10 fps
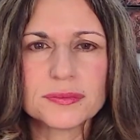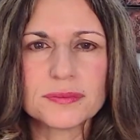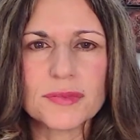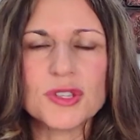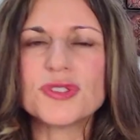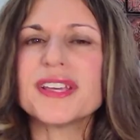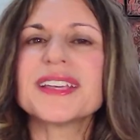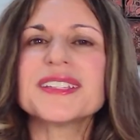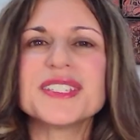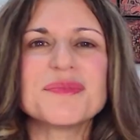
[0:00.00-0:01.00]
you
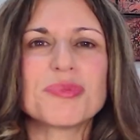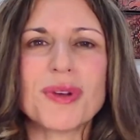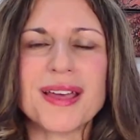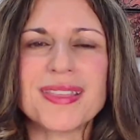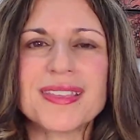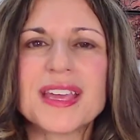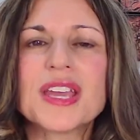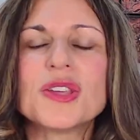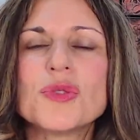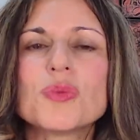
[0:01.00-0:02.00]
take a deep breath,
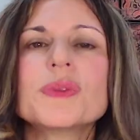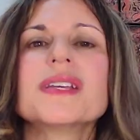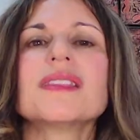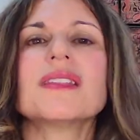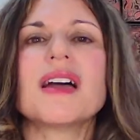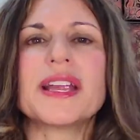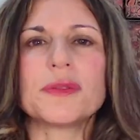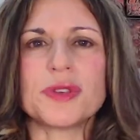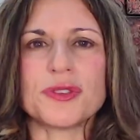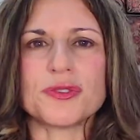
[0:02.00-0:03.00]
you
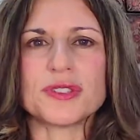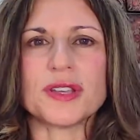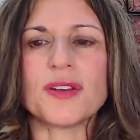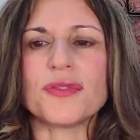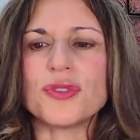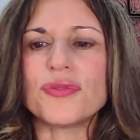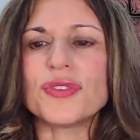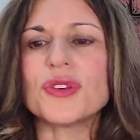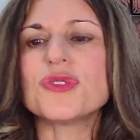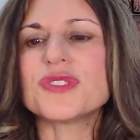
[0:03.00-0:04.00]
realign with yourself, you
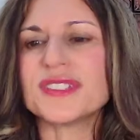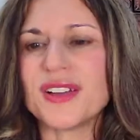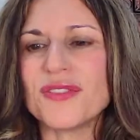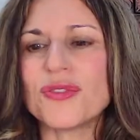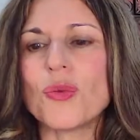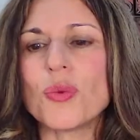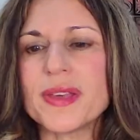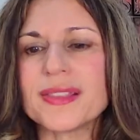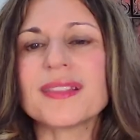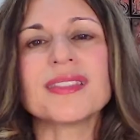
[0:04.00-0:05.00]
fill yourself
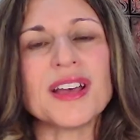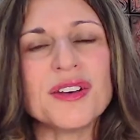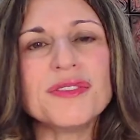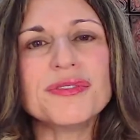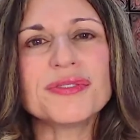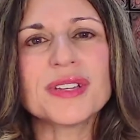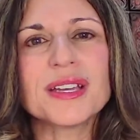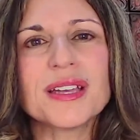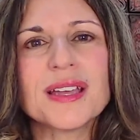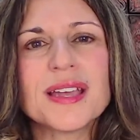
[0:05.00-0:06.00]
with love,
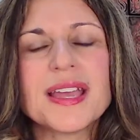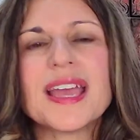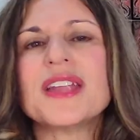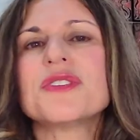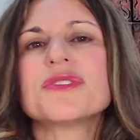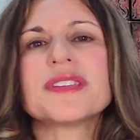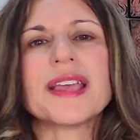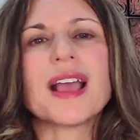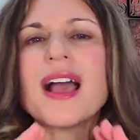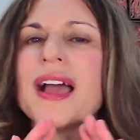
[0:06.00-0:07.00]
and you're
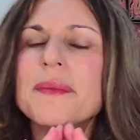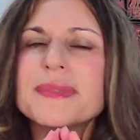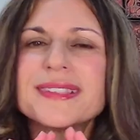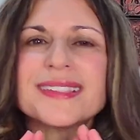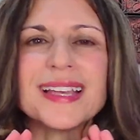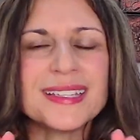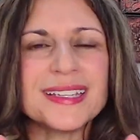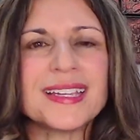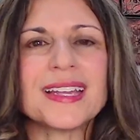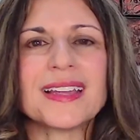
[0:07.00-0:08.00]
saying, I'm
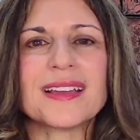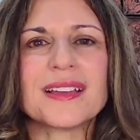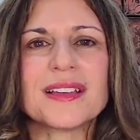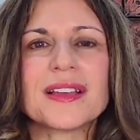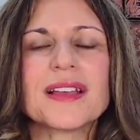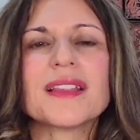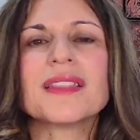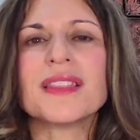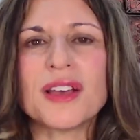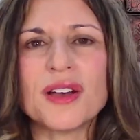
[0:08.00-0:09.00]
sending
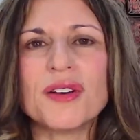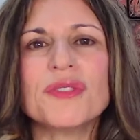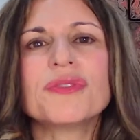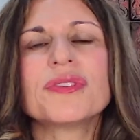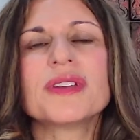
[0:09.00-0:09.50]
love,